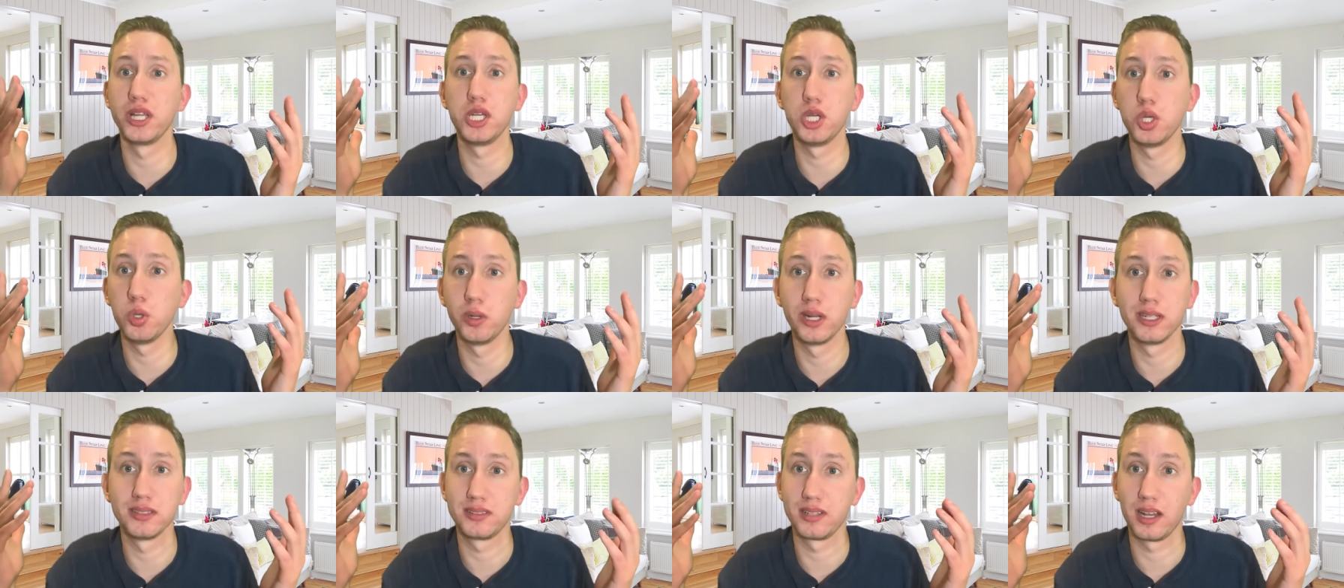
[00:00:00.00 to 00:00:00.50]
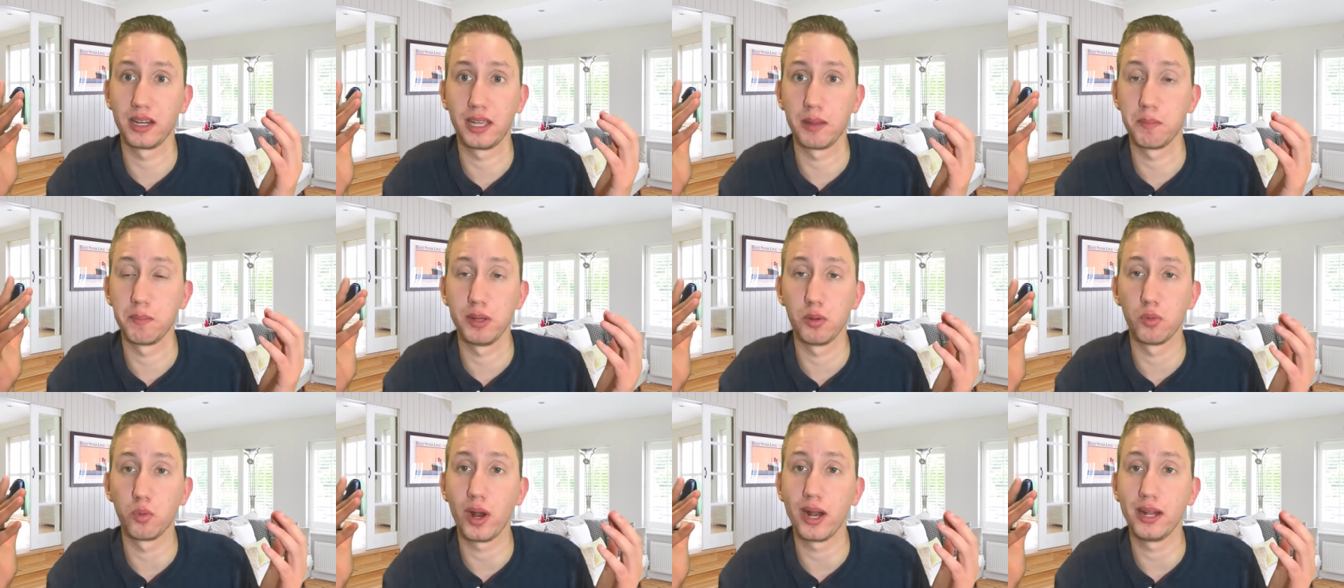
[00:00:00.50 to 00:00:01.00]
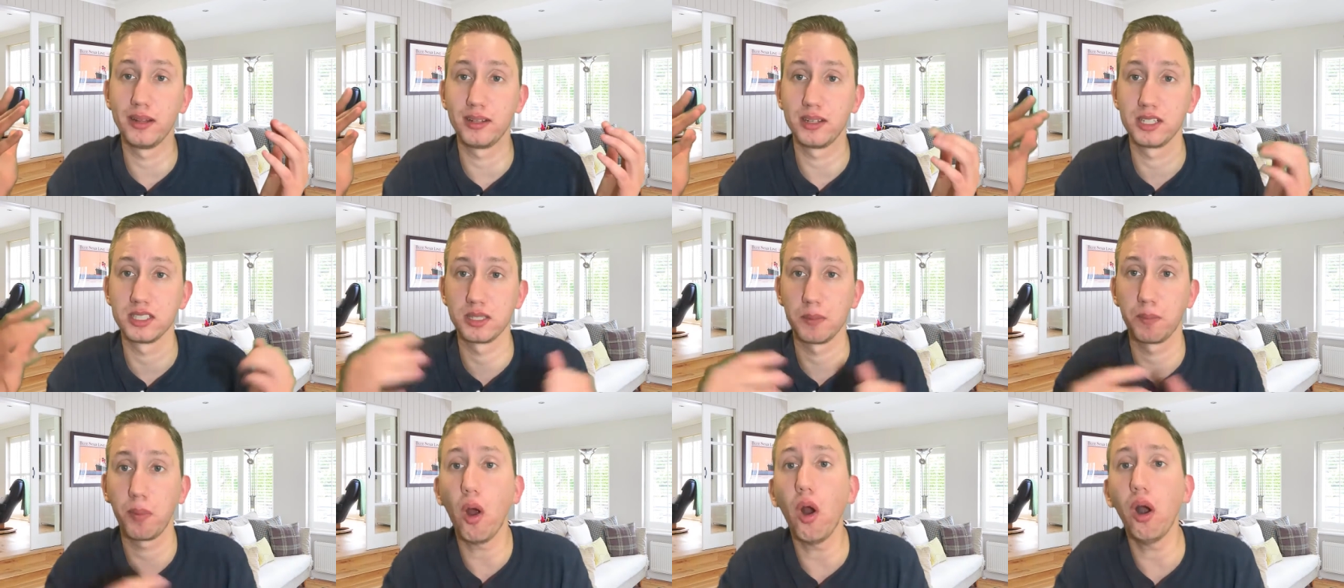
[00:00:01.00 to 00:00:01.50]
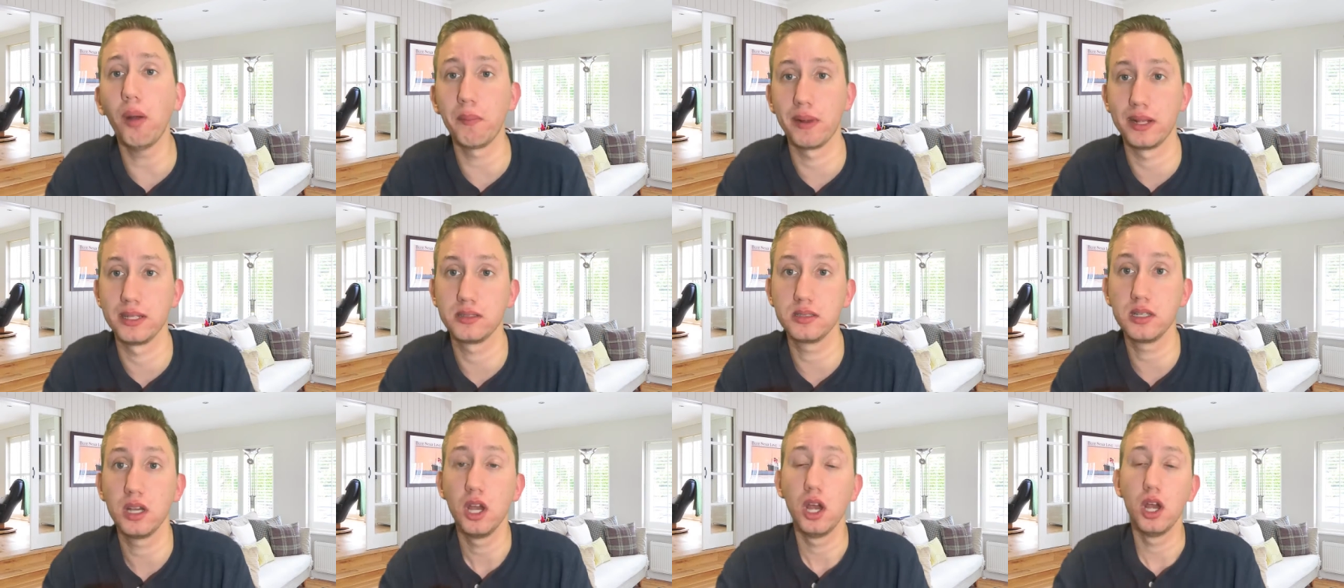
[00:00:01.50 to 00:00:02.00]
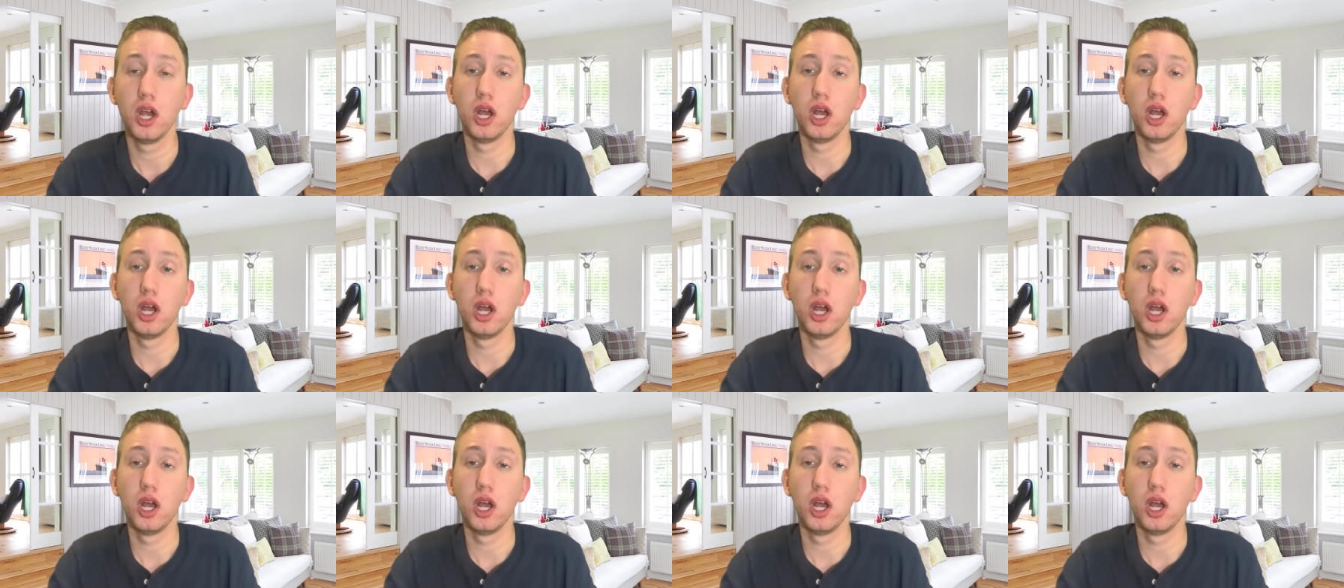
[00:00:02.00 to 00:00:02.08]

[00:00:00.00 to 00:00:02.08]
units that can be rented as apartments,